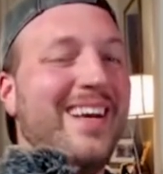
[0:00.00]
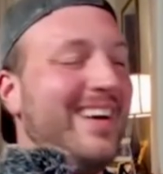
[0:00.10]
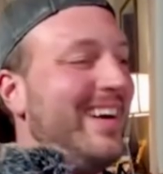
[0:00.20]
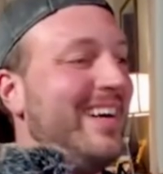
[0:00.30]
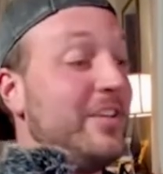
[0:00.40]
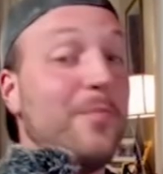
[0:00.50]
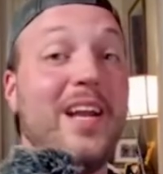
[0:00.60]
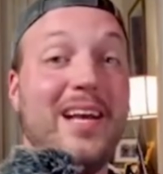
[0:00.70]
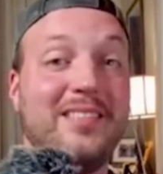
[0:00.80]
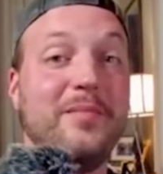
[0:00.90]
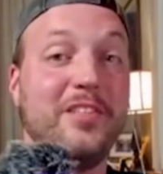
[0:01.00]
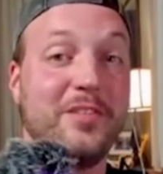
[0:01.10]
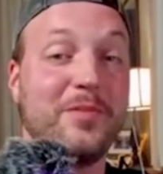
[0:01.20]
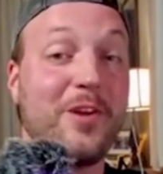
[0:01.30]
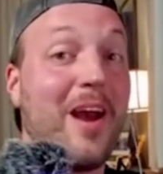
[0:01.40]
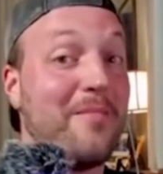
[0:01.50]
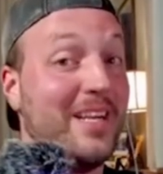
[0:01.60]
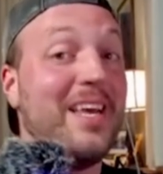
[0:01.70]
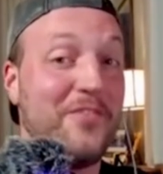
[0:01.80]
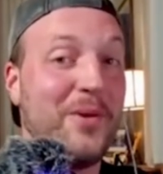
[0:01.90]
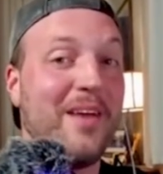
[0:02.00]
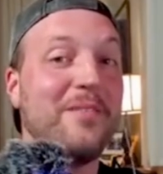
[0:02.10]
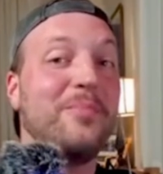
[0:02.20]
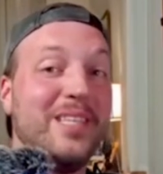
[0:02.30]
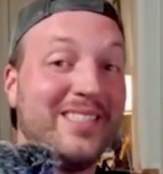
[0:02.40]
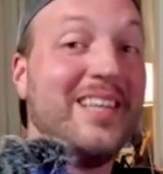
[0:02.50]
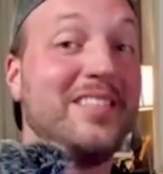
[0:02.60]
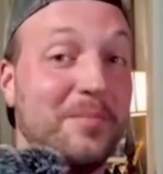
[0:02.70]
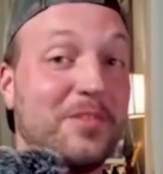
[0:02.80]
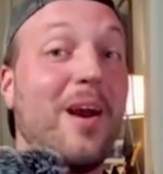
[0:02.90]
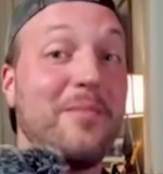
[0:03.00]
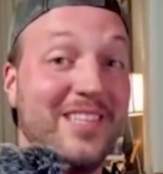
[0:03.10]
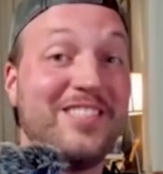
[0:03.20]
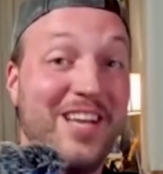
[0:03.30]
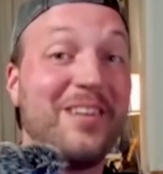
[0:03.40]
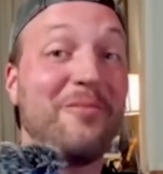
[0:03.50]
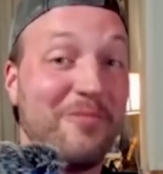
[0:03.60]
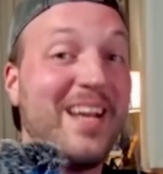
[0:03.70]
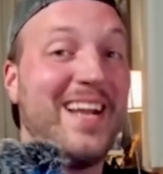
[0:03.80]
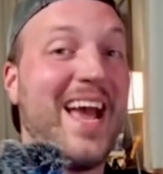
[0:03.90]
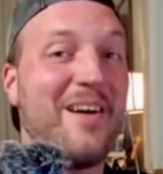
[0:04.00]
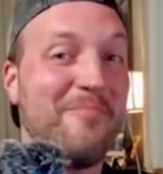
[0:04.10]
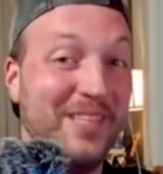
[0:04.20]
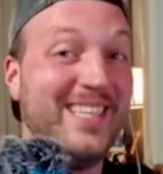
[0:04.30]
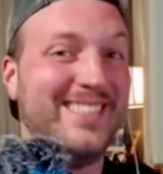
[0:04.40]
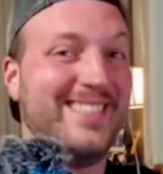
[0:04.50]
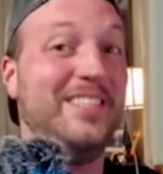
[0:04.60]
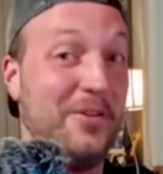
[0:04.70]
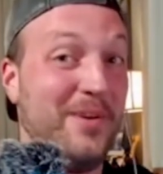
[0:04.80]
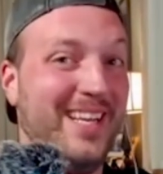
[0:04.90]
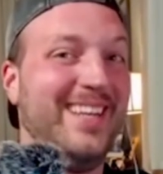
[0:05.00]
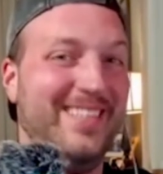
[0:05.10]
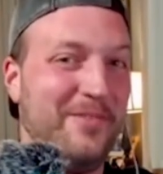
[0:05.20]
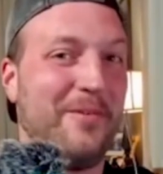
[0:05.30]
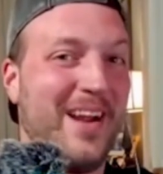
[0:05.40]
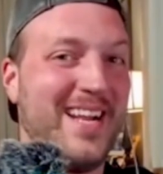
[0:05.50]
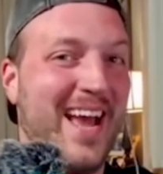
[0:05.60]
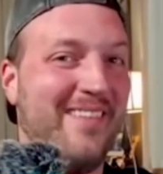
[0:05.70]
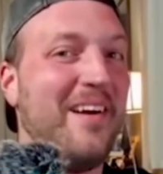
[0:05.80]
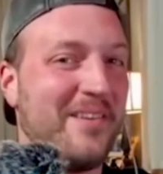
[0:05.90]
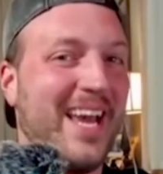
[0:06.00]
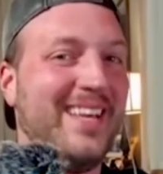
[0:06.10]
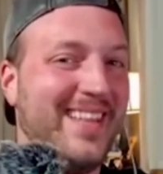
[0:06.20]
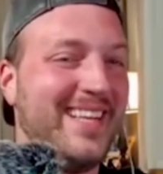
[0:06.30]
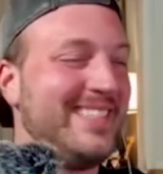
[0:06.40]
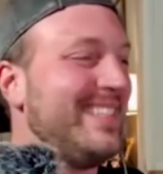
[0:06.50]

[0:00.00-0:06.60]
Uh, you might ask them to subscribe. And if you haven't, please subscribe to this channel right now. Please do it. Do it right now. Okay, thanks.